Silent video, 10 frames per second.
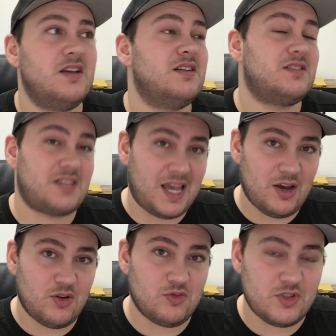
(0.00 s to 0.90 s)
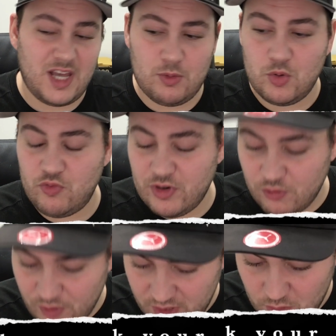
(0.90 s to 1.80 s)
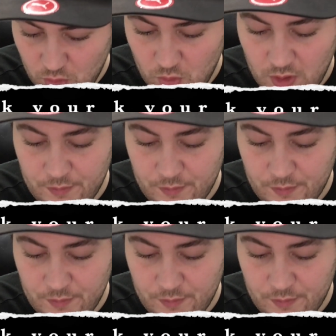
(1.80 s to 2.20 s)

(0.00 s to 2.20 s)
sound that will reveal